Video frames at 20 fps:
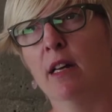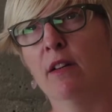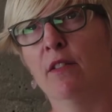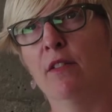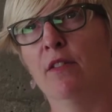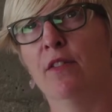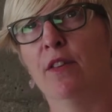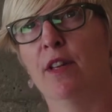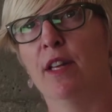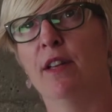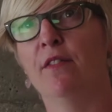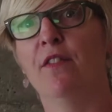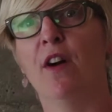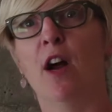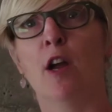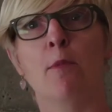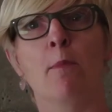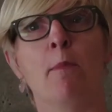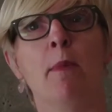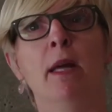of
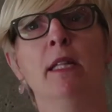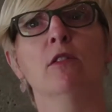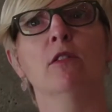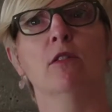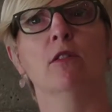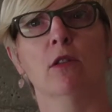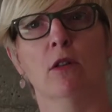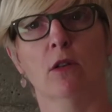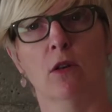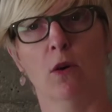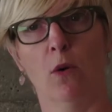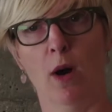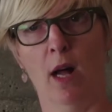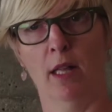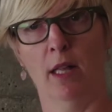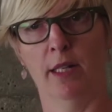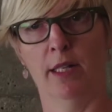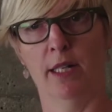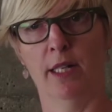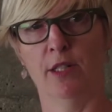environmental
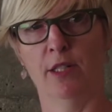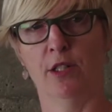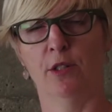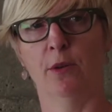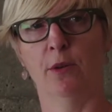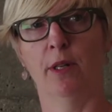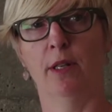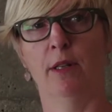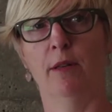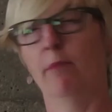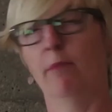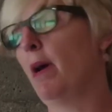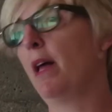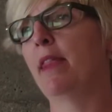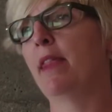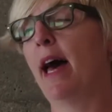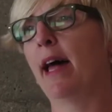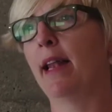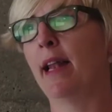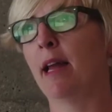quality to it. And
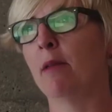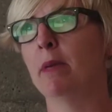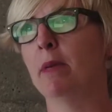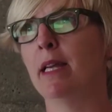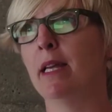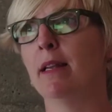by that I